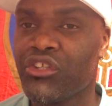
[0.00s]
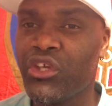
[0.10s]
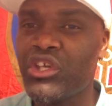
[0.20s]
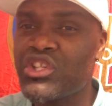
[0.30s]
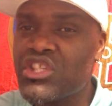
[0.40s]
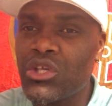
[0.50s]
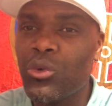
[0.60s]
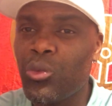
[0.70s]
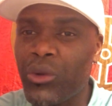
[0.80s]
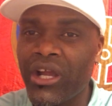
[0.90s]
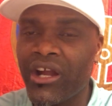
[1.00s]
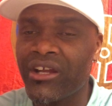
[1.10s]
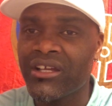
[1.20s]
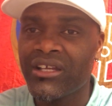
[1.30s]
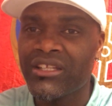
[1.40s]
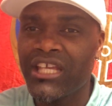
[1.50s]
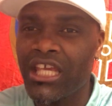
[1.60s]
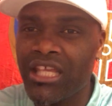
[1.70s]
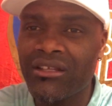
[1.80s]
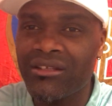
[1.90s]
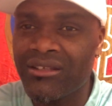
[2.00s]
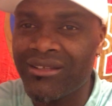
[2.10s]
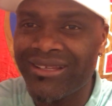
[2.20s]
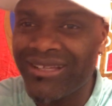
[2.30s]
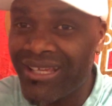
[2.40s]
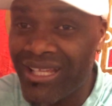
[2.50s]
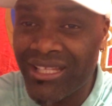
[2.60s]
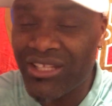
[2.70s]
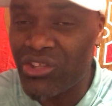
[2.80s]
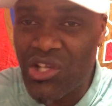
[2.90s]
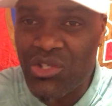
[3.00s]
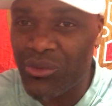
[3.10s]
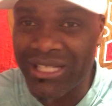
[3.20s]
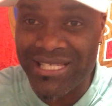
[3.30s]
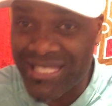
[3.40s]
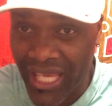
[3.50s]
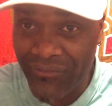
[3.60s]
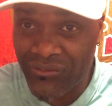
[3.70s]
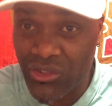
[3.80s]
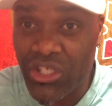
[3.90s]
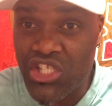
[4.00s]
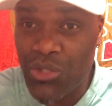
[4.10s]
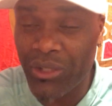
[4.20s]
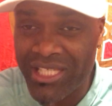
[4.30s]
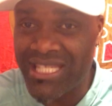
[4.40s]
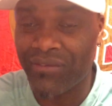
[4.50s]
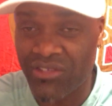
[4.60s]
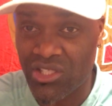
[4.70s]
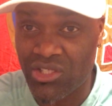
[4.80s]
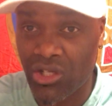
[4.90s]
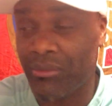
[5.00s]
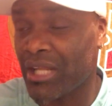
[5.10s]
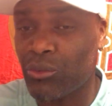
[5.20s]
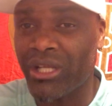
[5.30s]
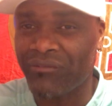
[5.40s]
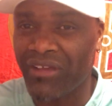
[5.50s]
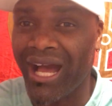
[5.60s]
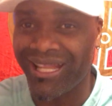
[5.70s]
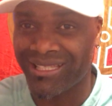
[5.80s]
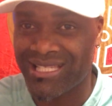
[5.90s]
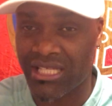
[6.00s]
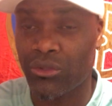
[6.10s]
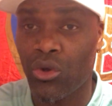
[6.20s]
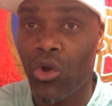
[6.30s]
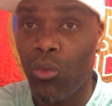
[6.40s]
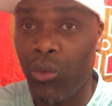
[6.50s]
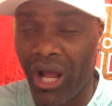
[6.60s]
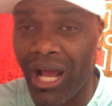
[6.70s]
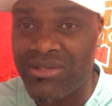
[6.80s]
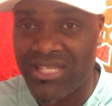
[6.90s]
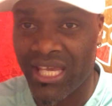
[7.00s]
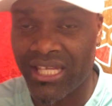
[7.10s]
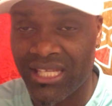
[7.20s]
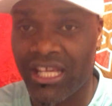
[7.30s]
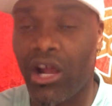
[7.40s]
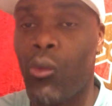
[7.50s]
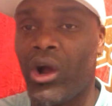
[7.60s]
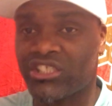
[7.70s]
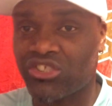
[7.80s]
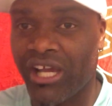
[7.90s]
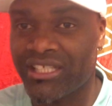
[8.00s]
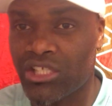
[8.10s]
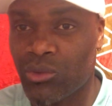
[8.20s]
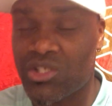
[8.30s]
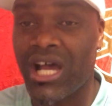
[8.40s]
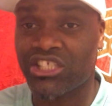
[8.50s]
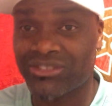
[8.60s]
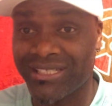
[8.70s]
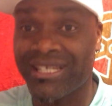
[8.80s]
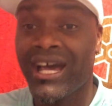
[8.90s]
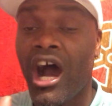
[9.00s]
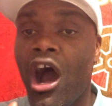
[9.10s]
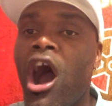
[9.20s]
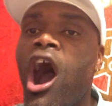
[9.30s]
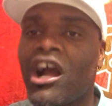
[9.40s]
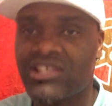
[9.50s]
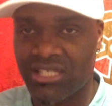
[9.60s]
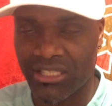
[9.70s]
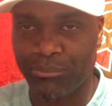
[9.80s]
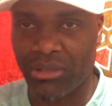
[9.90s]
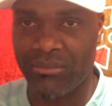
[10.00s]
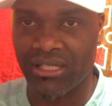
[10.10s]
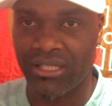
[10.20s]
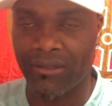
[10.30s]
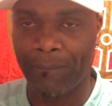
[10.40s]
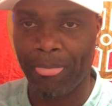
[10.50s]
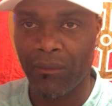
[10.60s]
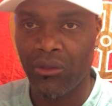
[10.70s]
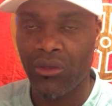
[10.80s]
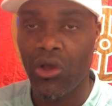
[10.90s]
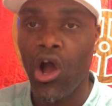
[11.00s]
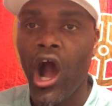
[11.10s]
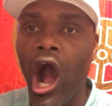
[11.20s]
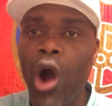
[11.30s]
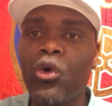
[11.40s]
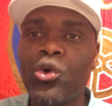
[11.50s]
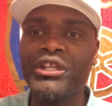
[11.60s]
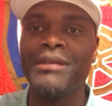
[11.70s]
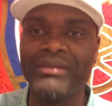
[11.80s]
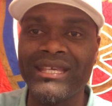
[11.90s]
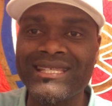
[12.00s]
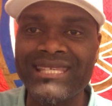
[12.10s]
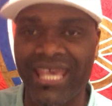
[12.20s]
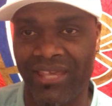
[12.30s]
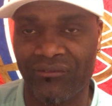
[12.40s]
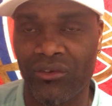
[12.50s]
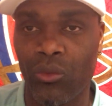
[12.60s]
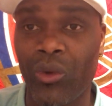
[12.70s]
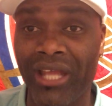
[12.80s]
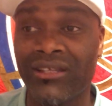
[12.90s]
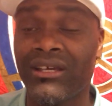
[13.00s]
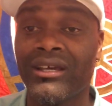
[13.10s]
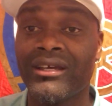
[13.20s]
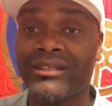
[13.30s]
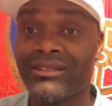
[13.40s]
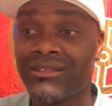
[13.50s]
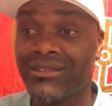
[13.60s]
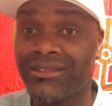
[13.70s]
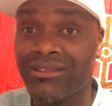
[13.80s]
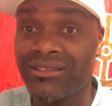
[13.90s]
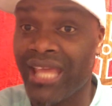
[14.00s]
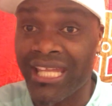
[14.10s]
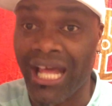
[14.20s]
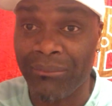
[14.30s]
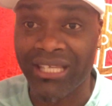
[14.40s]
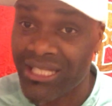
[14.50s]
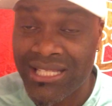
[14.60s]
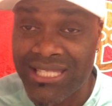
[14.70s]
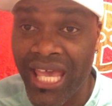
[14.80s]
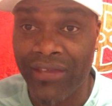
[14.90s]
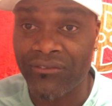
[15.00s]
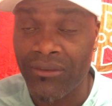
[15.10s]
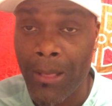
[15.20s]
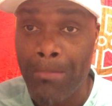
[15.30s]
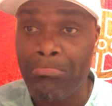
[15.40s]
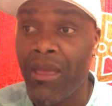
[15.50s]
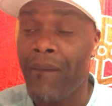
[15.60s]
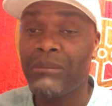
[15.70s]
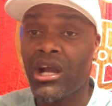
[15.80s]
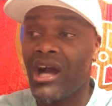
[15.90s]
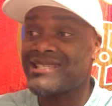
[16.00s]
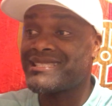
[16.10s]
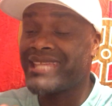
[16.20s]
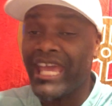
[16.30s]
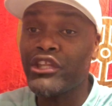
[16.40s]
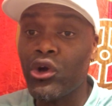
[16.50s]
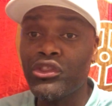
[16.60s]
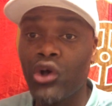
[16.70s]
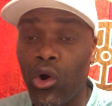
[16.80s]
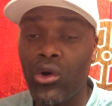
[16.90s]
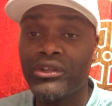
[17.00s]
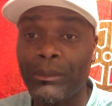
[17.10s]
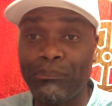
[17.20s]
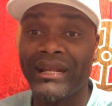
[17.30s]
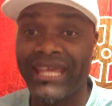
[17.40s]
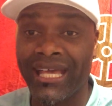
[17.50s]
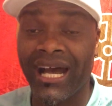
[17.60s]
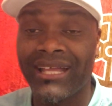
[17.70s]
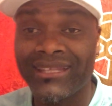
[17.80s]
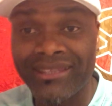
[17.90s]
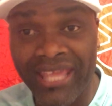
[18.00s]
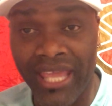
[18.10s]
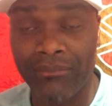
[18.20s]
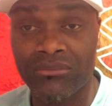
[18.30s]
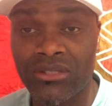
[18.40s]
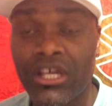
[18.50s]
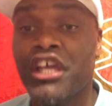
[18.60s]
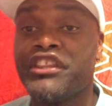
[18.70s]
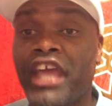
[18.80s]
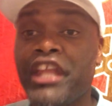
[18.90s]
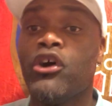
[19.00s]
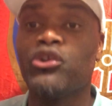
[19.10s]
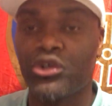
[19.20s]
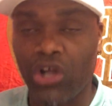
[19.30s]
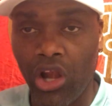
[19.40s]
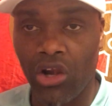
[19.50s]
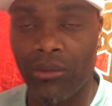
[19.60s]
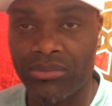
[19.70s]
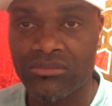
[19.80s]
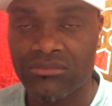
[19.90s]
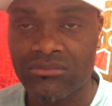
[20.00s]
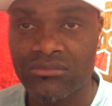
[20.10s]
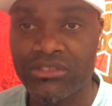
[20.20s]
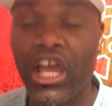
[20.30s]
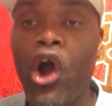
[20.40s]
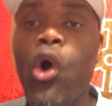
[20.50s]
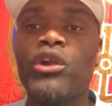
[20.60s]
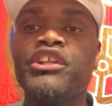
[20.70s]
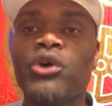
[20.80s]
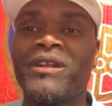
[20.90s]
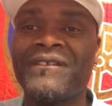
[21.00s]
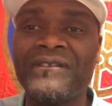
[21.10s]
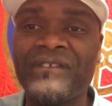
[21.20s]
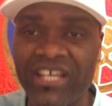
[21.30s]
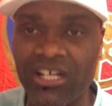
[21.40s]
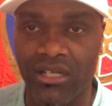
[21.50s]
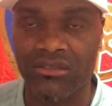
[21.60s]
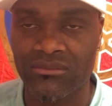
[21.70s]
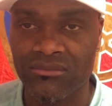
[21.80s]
Do you see where it doesn't really safe? Do you see where the safety doesn't come in? I wonder if you understand what I'm saying here and what Troy Deeney was actually asking the Premier League. How could he be safe when they're not making it safe? Because they don't know the player name. They don't know the club. They only know the figure.